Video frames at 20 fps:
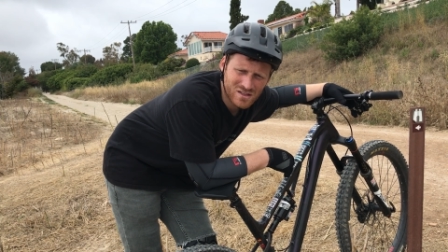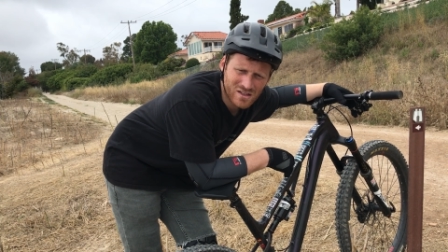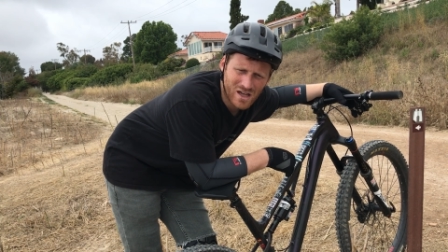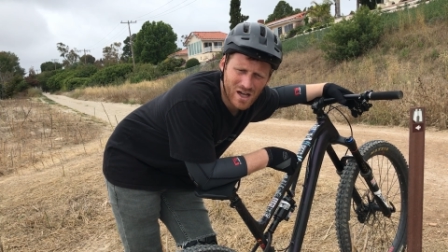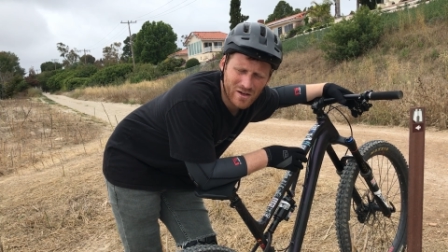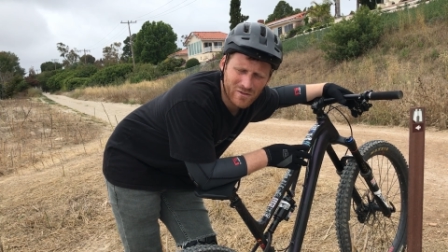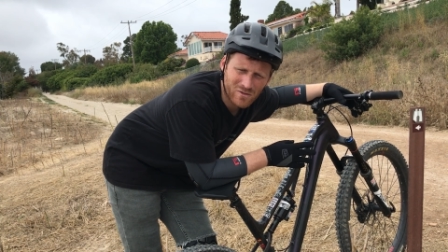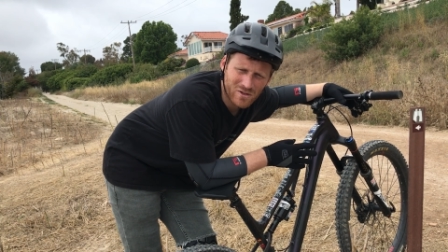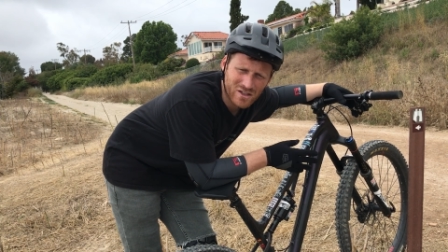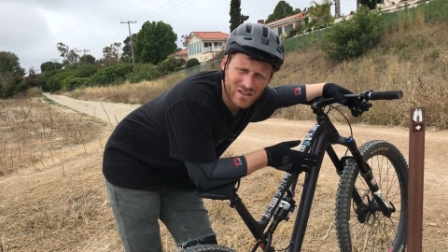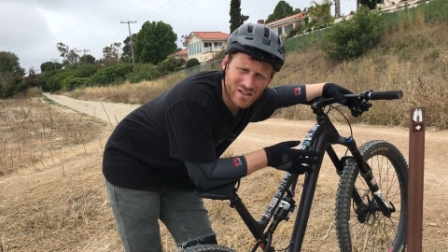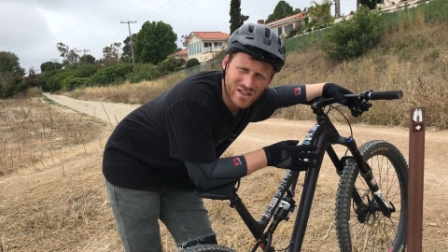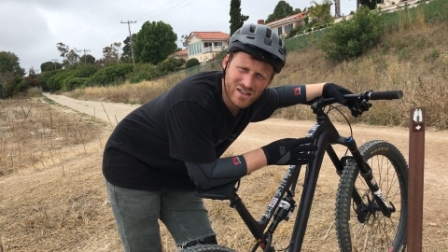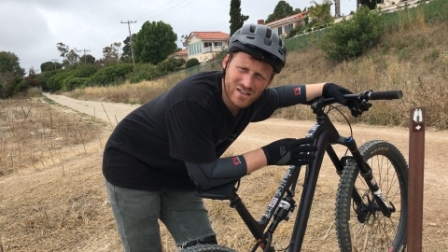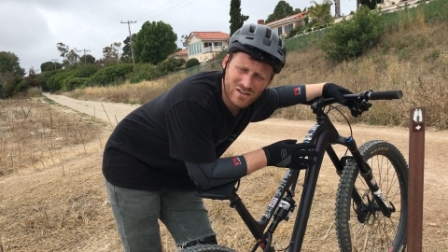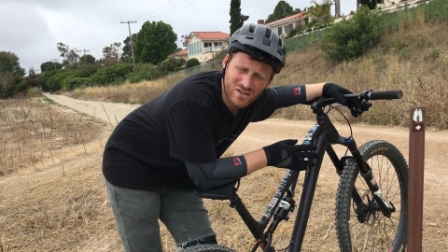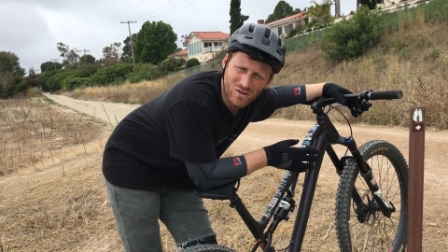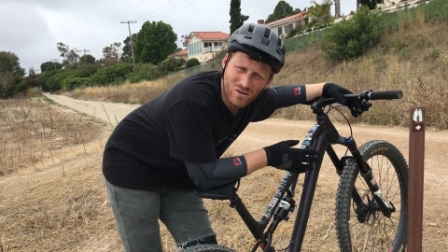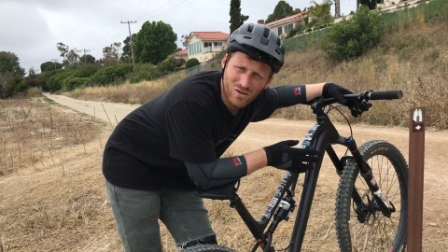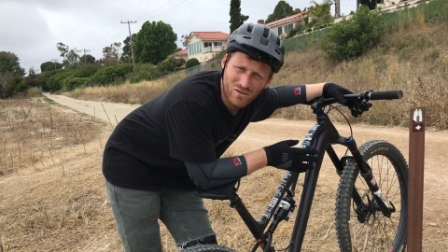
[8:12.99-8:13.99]
I want to kind
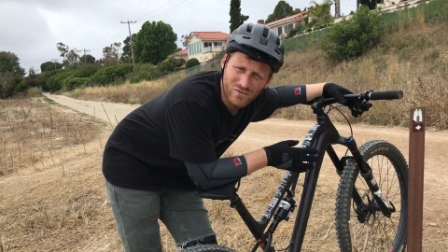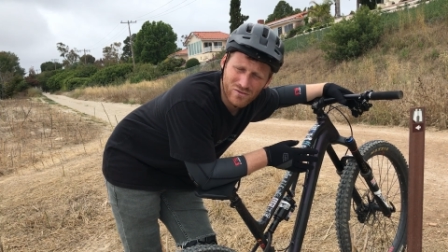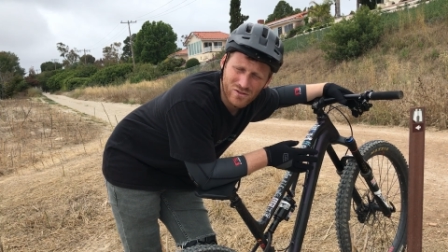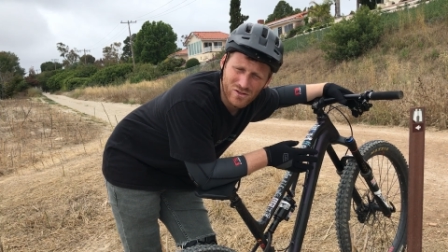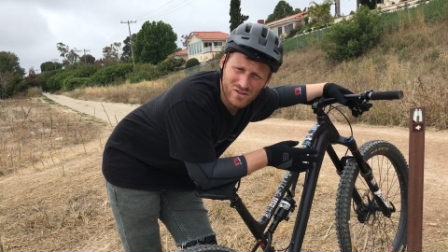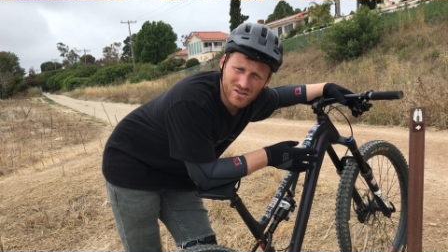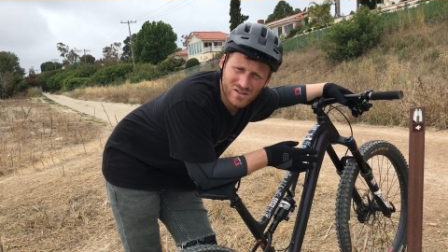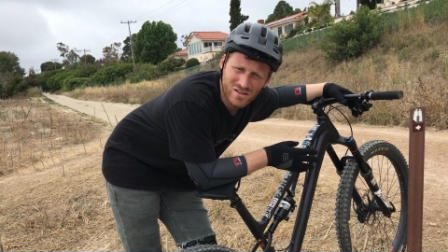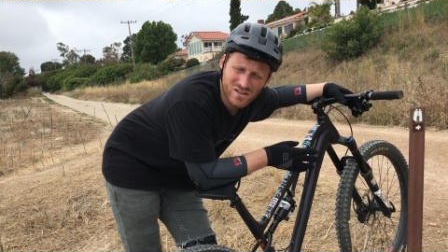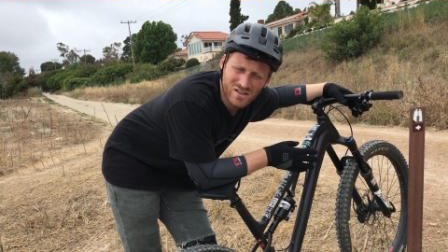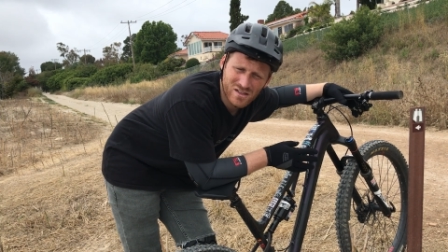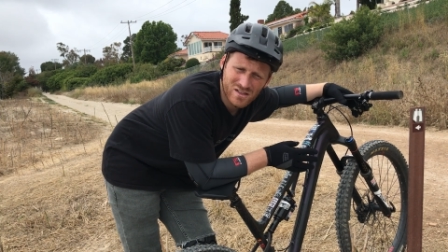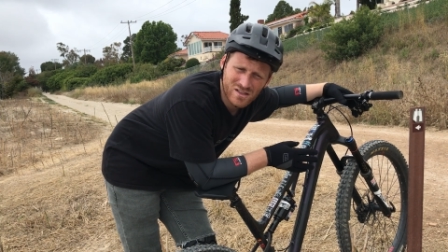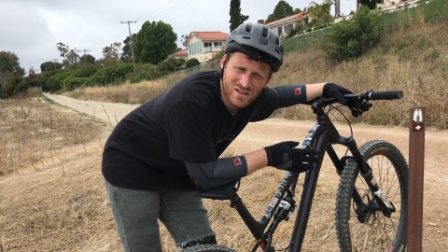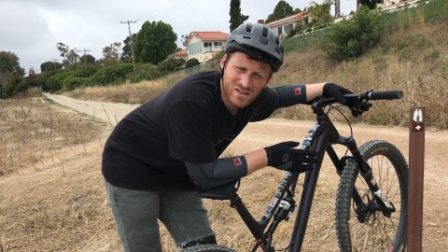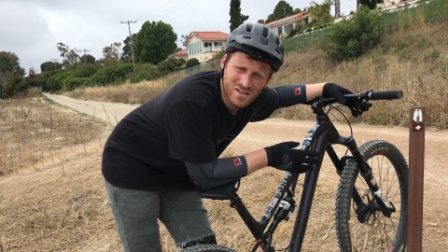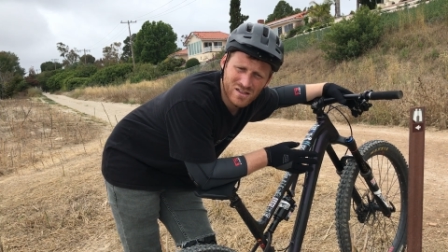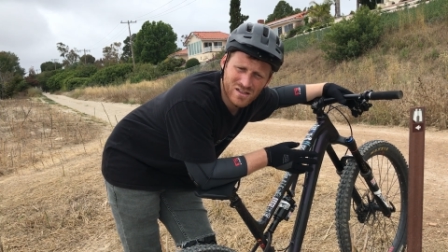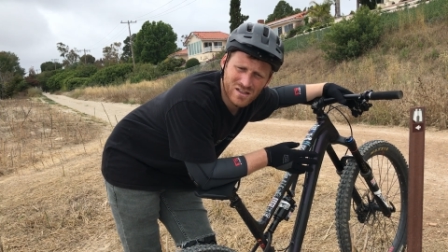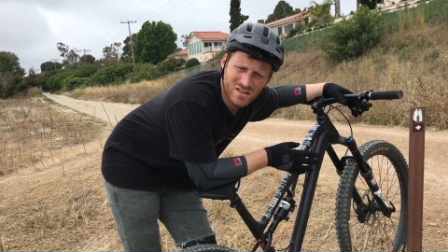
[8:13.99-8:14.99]
of go over
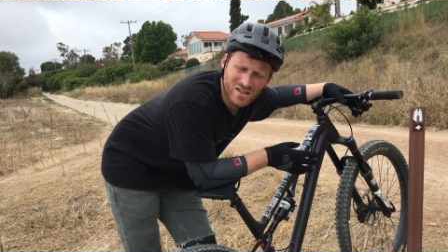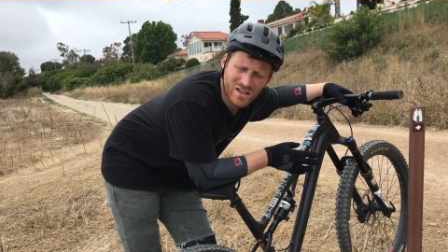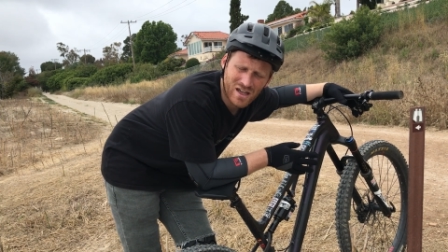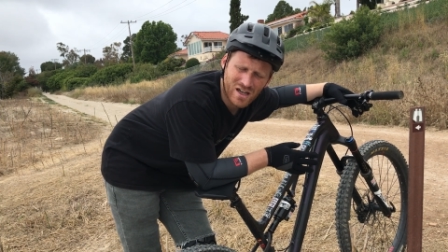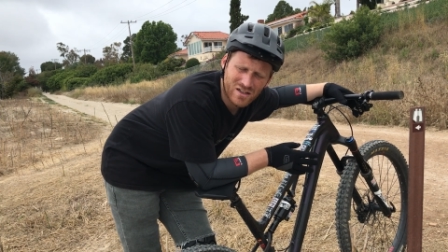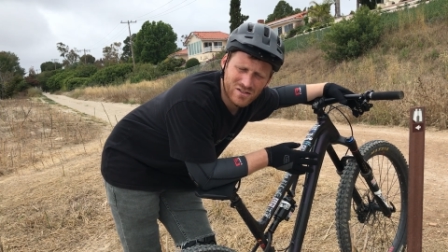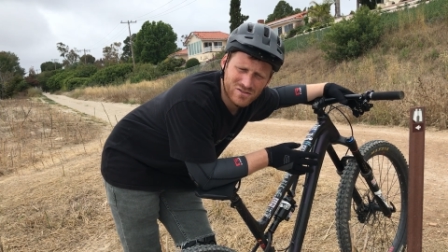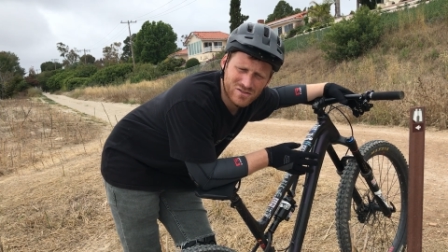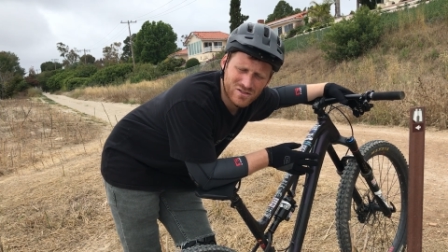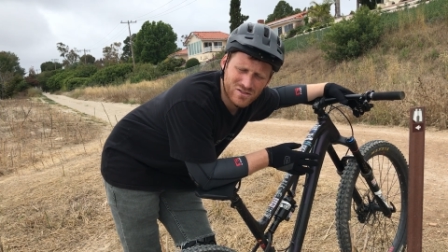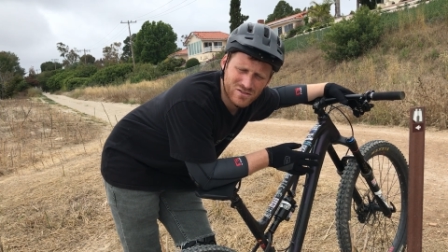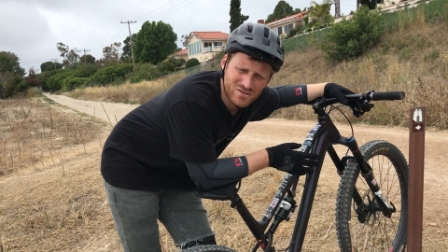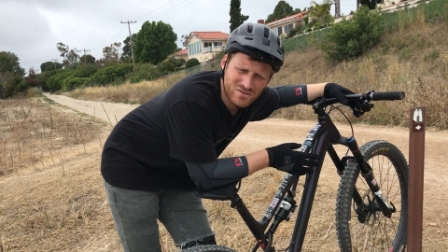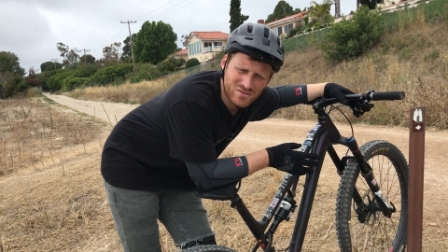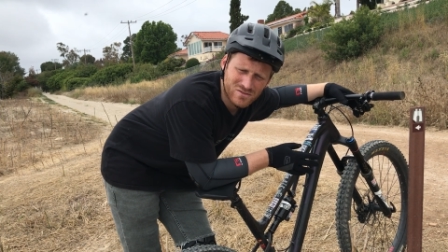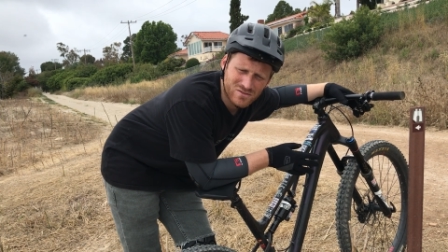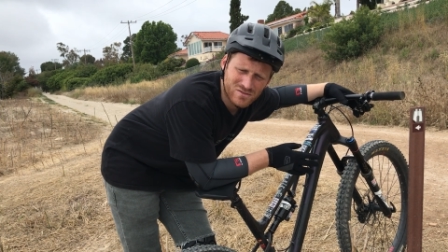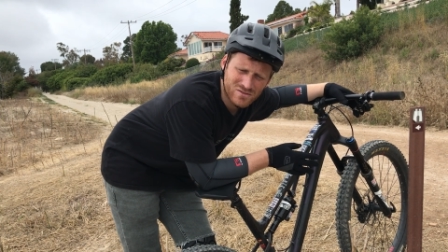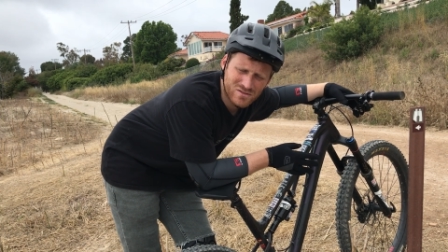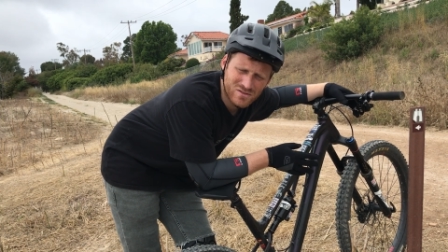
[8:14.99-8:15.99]
how
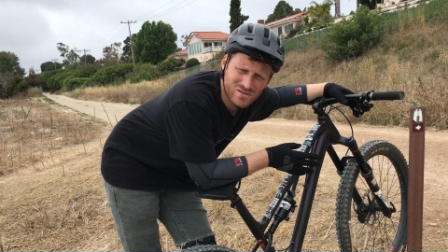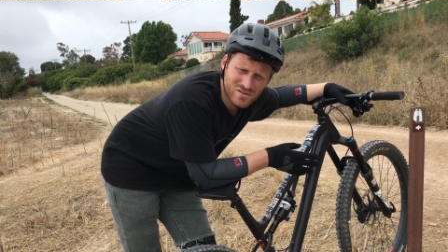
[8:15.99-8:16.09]
to